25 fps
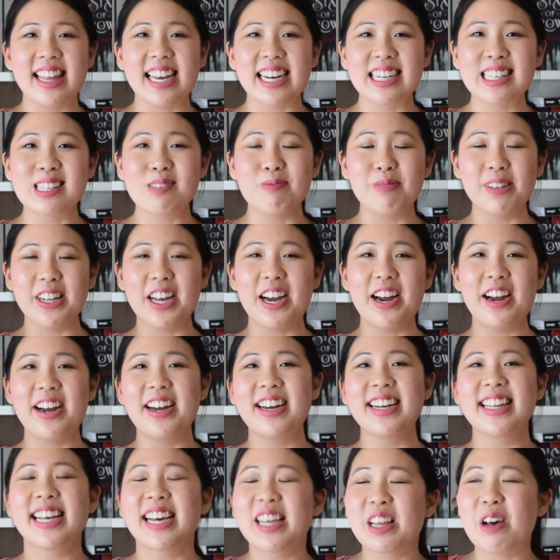
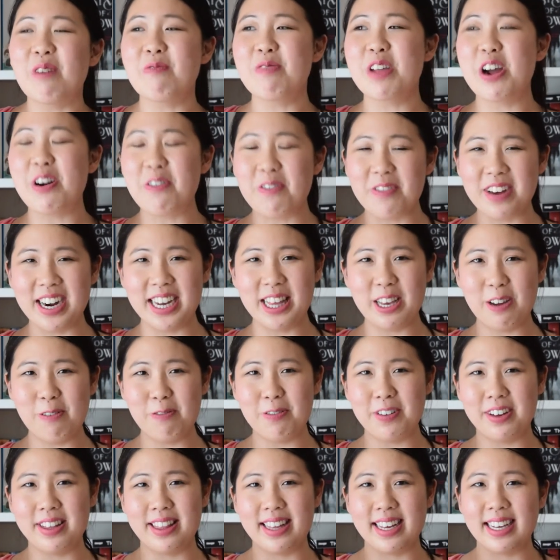explode, and I'm not ready
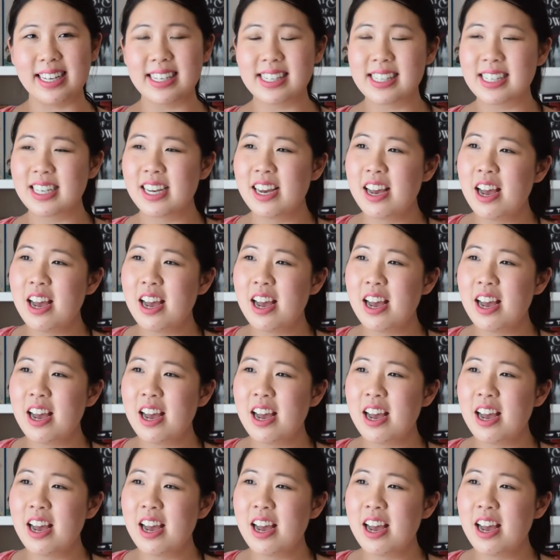for this.